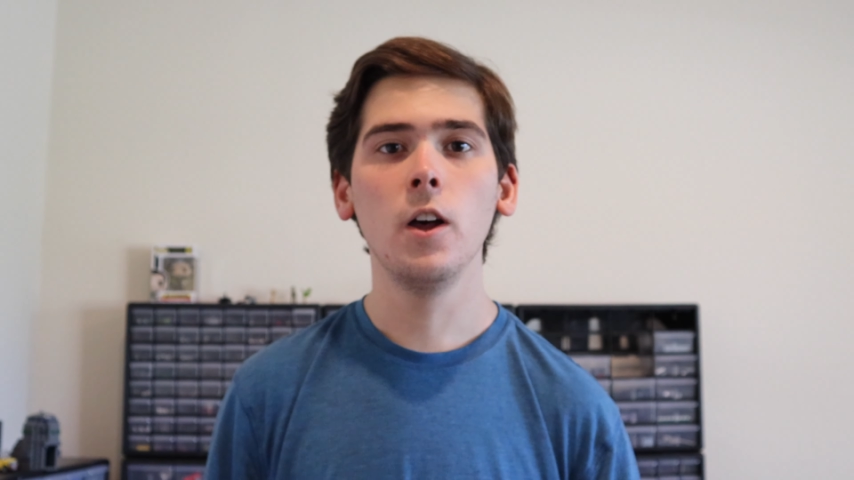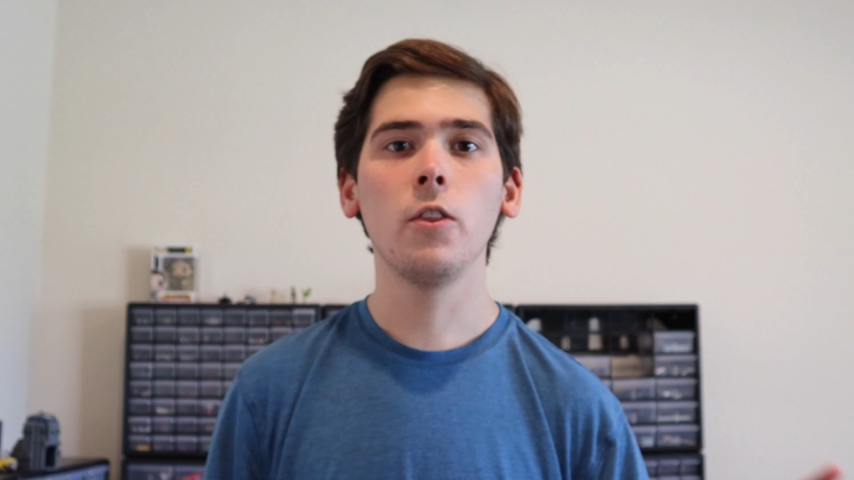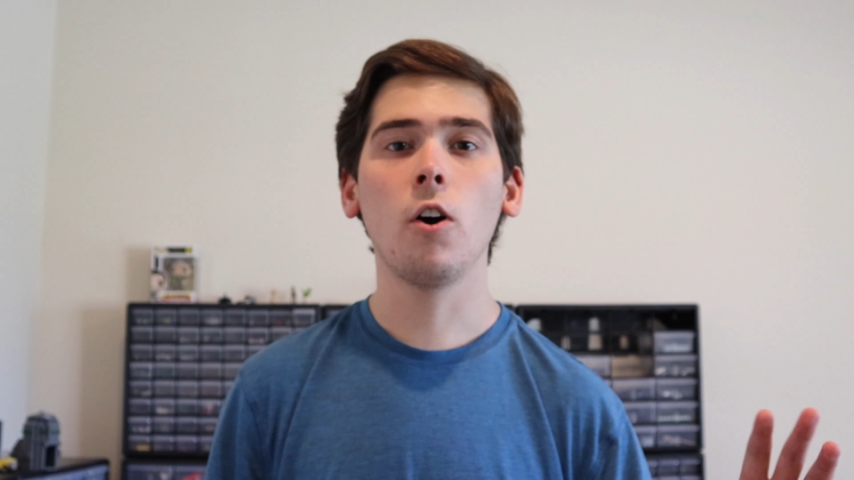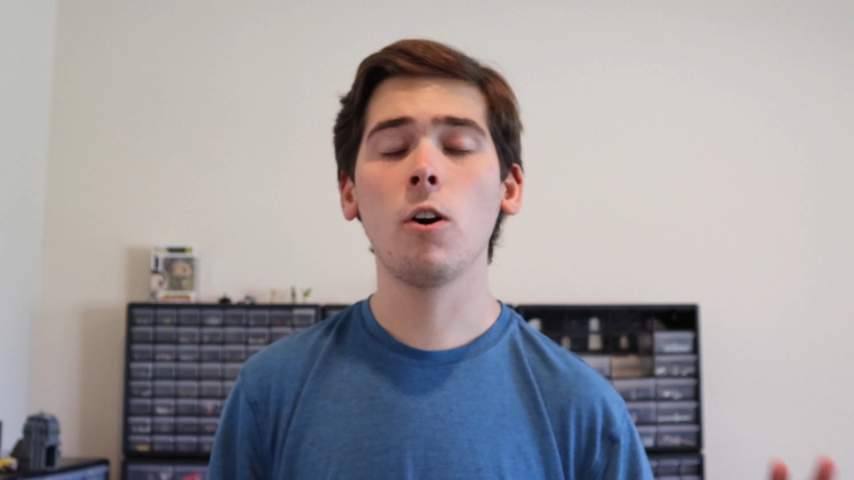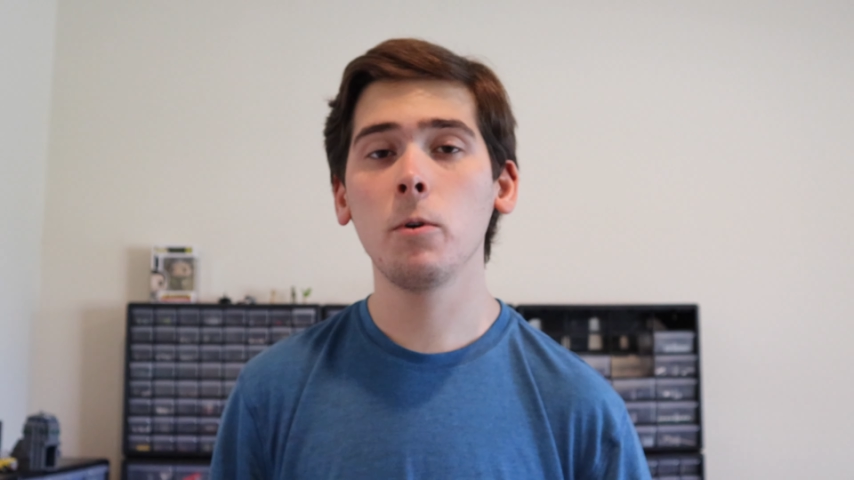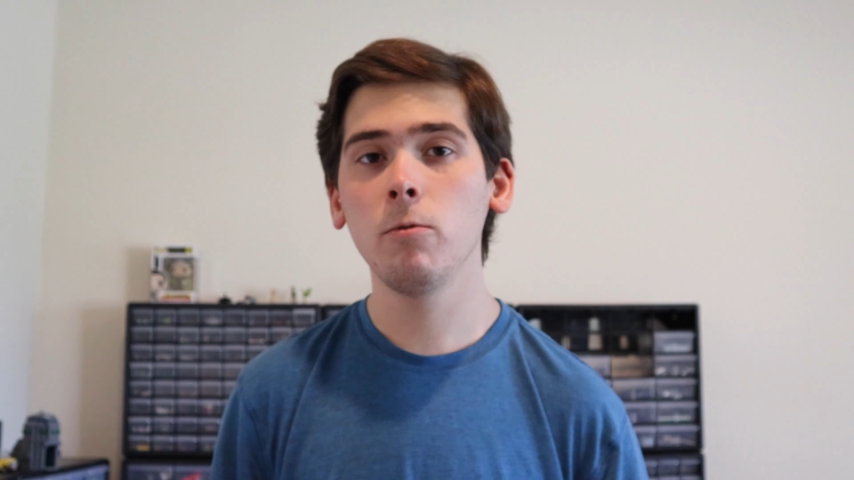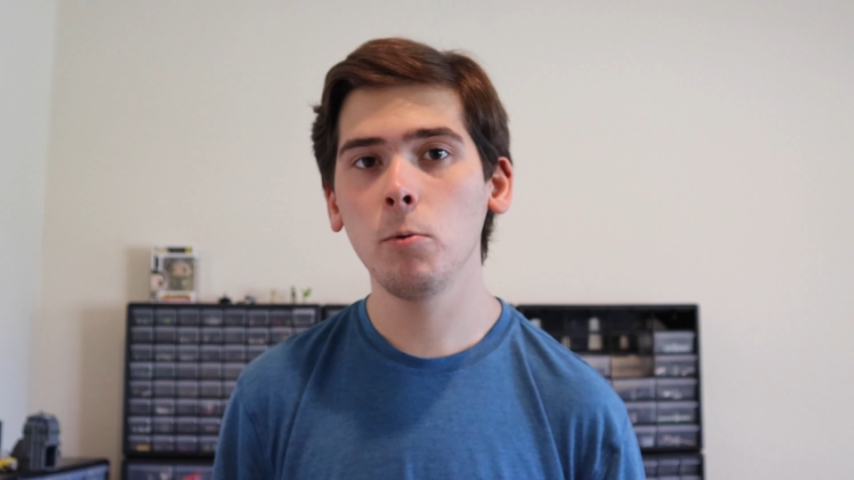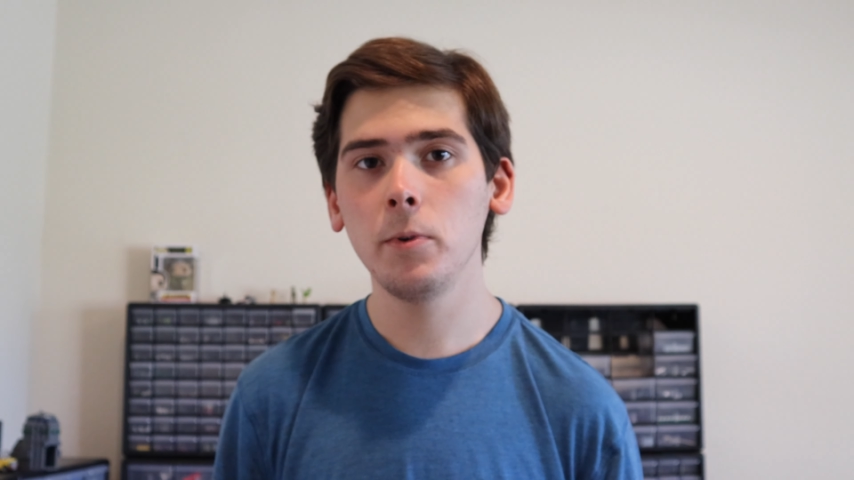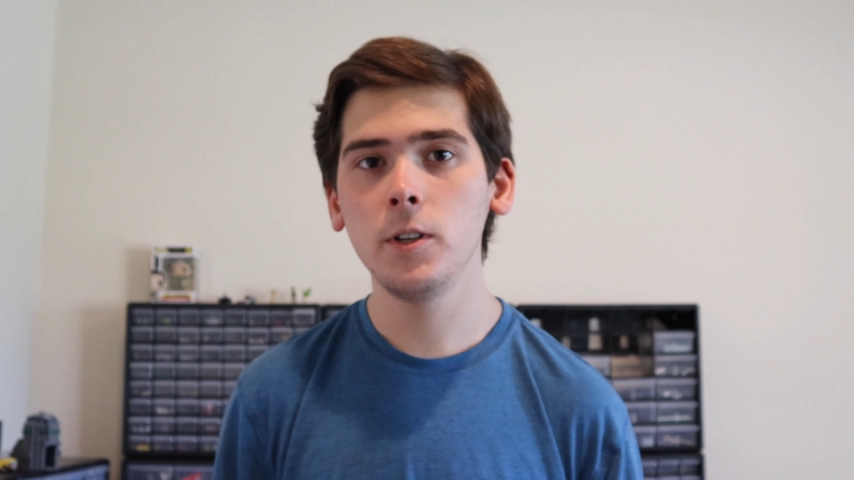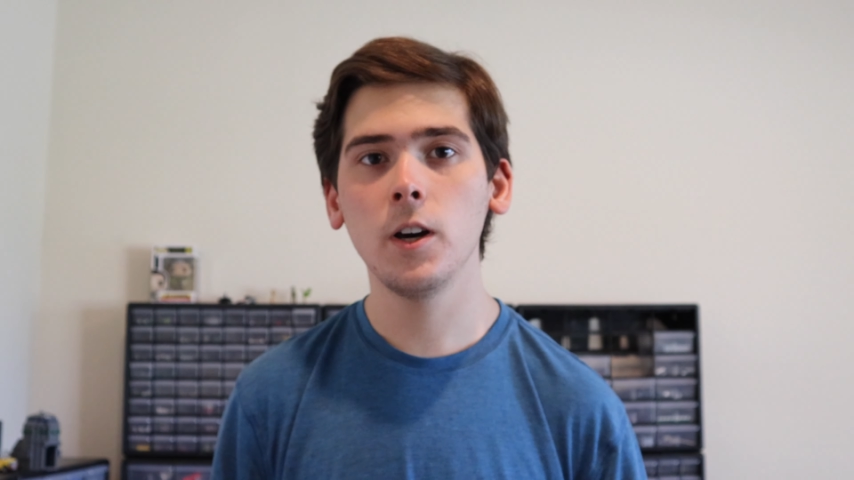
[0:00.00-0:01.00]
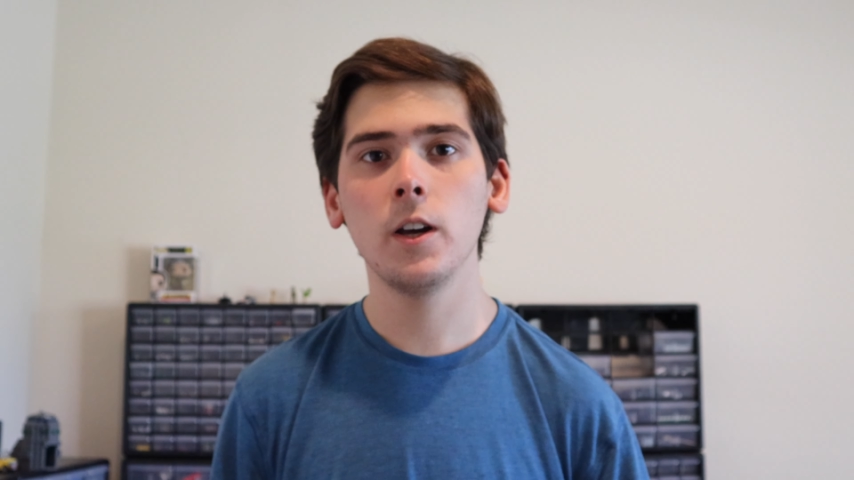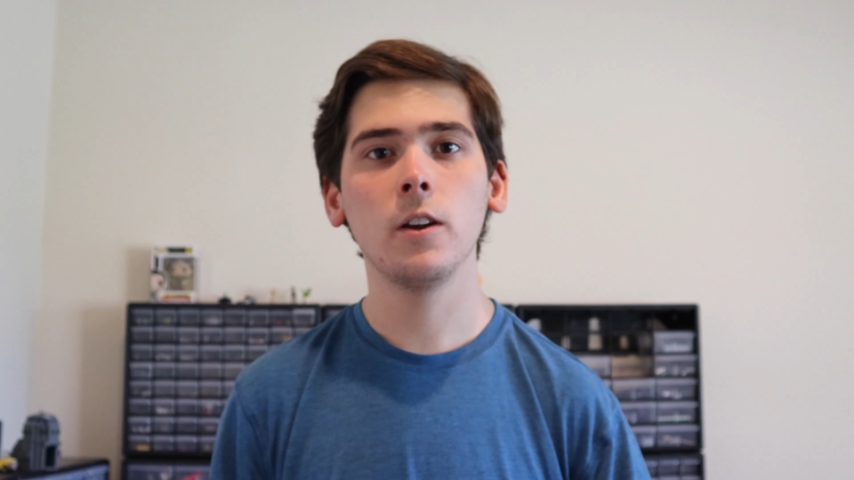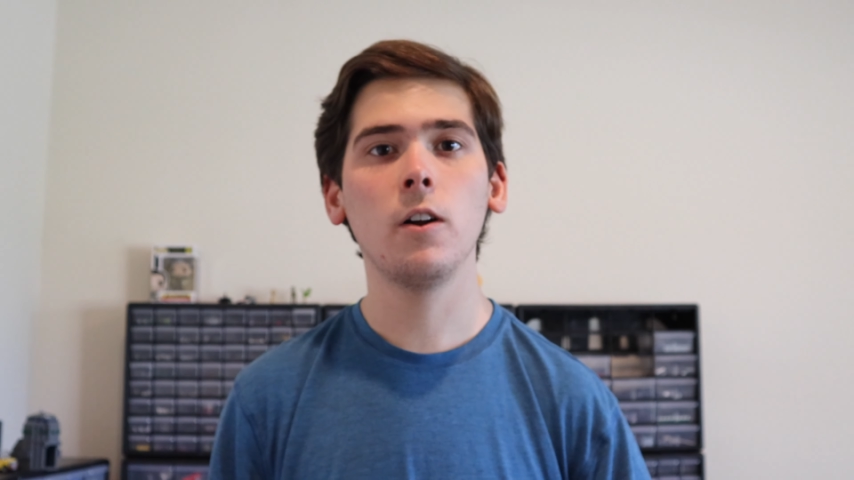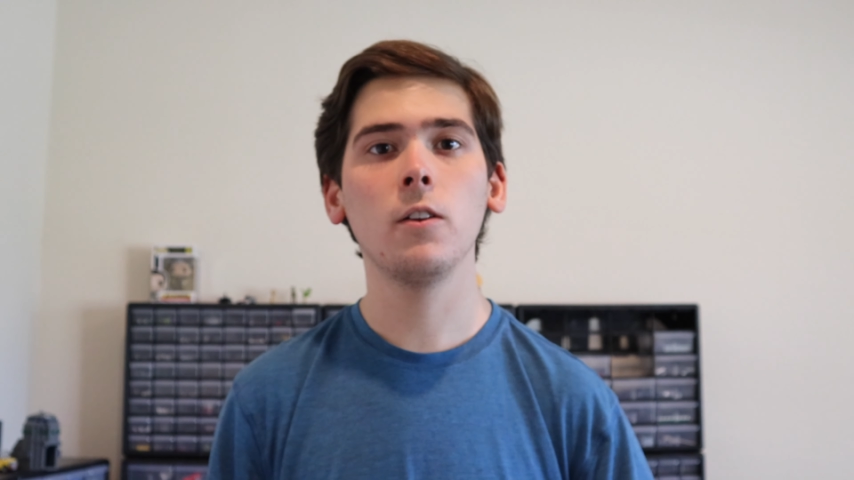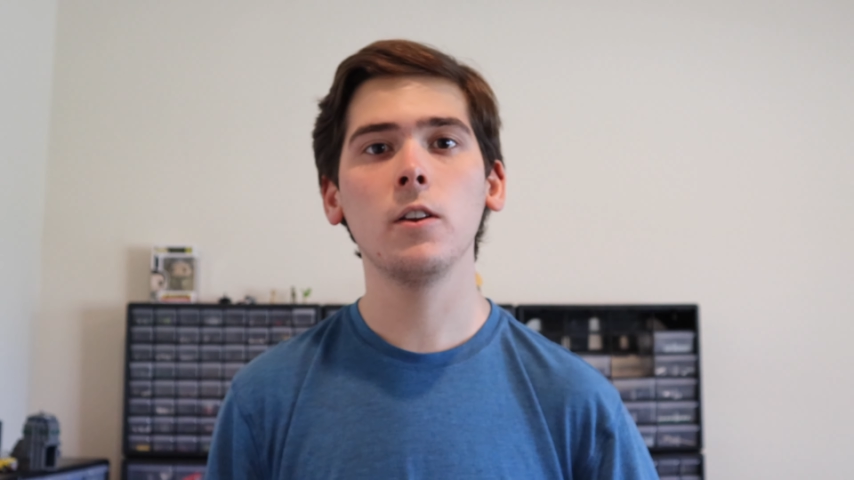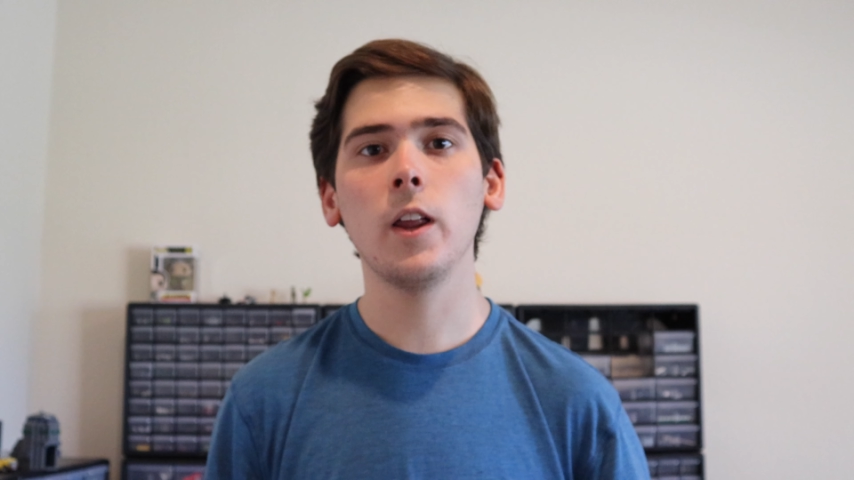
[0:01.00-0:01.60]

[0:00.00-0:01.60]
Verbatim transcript: the armor will be done, and all the